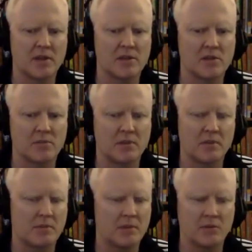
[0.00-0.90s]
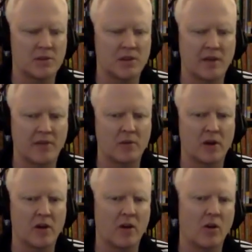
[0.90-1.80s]
and so people are just
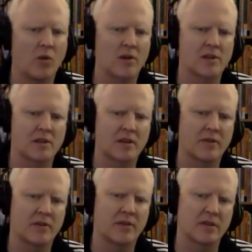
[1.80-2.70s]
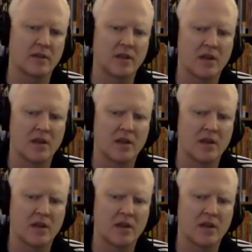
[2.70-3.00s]
everywhere, all walks of life. I think